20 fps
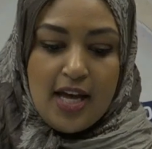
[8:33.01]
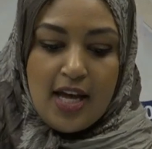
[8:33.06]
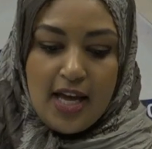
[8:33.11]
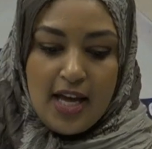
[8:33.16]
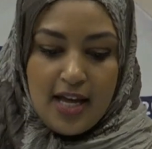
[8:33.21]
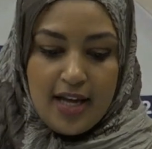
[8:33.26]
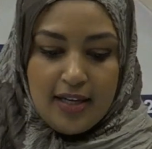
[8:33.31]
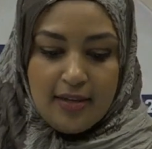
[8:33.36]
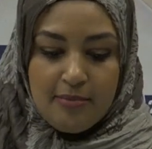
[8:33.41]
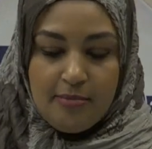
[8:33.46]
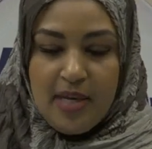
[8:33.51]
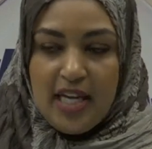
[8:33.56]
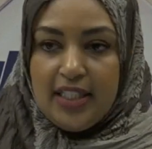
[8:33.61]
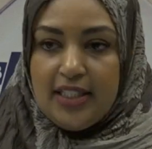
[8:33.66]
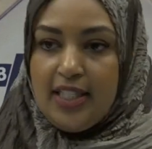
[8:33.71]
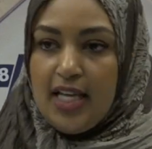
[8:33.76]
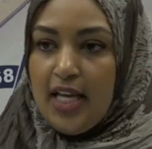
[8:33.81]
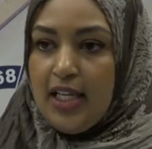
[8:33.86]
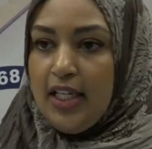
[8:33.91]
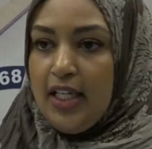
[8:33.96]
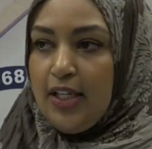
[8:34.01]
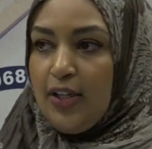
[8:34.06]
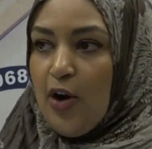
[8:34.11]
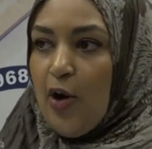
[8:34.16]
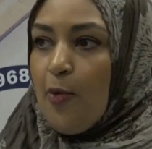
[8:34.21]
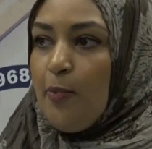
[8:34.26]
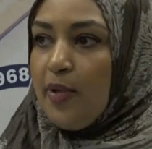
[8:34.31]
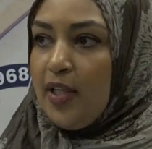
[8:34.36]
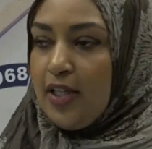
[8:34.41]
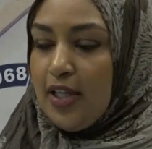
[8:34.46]
And maintaining an
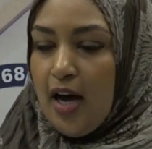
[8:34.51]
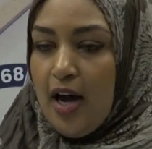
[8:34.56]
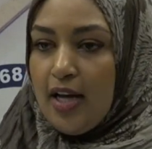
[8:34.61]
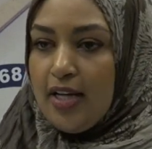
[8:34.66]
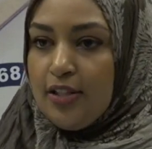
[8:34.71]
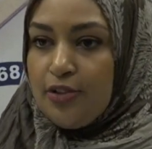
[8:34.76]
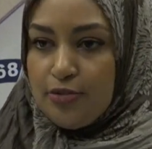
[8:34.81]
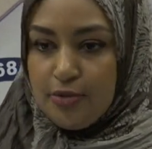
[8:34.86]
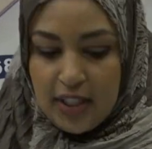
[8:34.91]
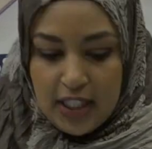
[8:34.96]
open and honest